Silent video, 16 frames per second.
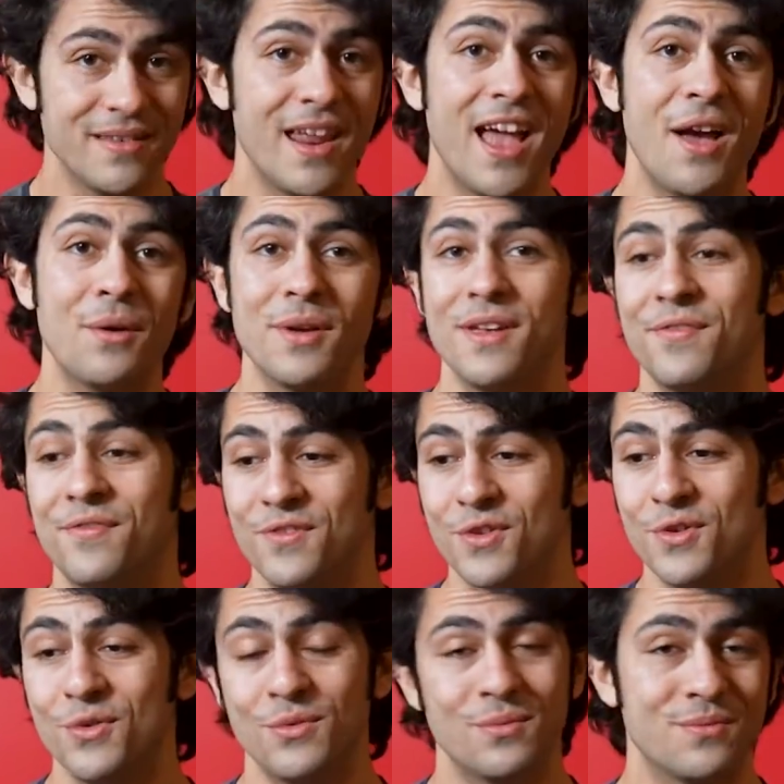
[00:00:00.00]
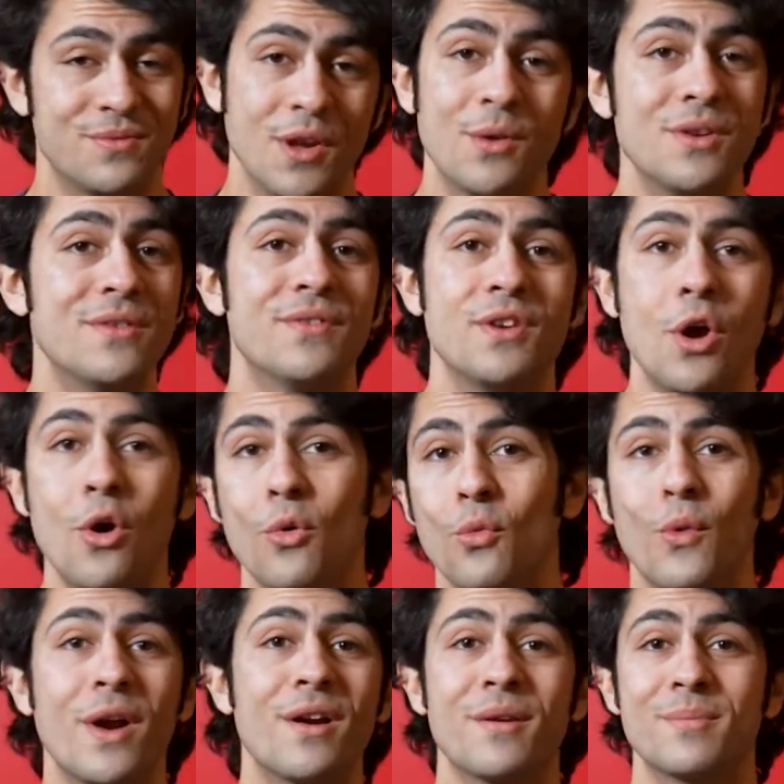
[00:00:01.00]
Now, if you don't even know
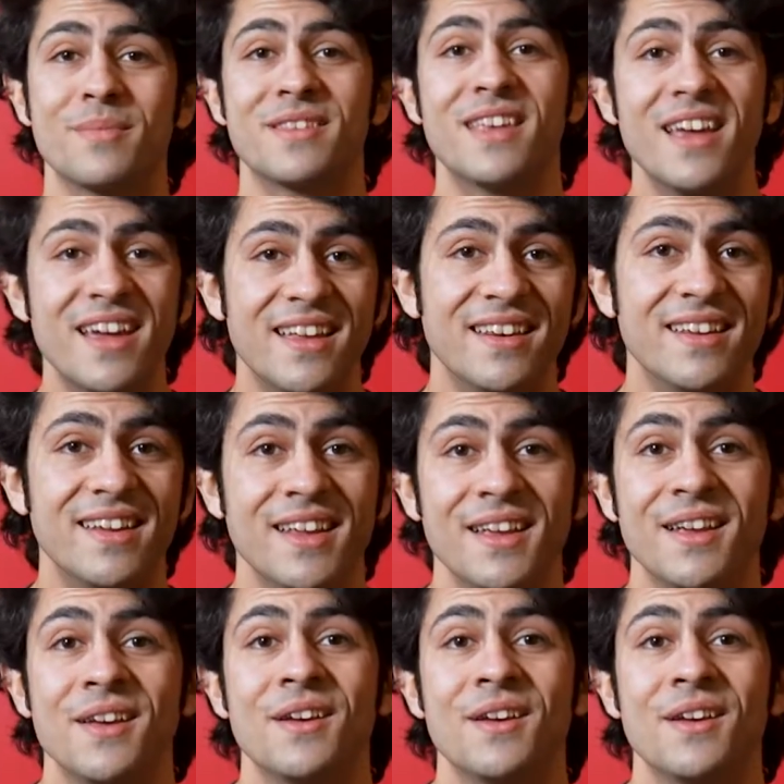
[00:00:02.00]
where to begin,